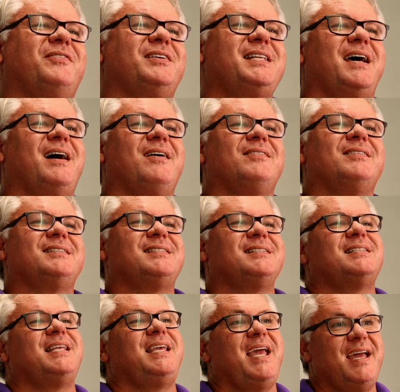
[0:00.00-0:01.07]
For now, this
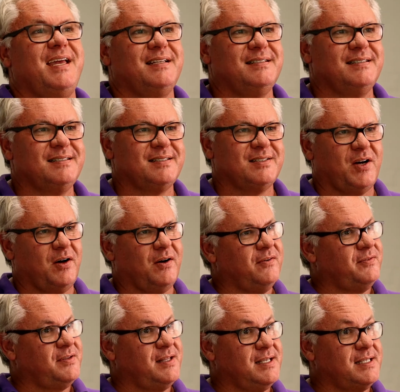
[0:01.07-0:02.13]
is the end
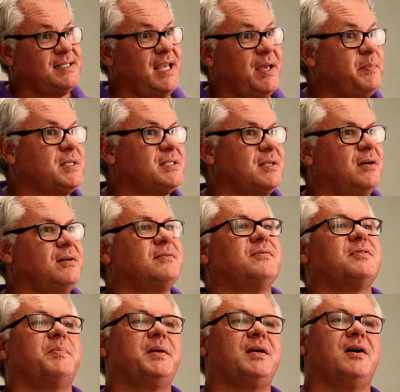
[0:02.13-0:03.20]
of this episode
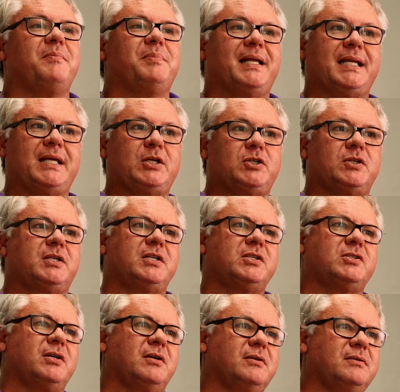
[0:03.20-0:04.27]
of the PI Planning
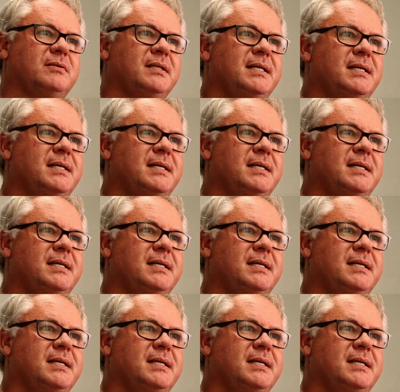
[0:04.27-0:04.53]
Cooking Show.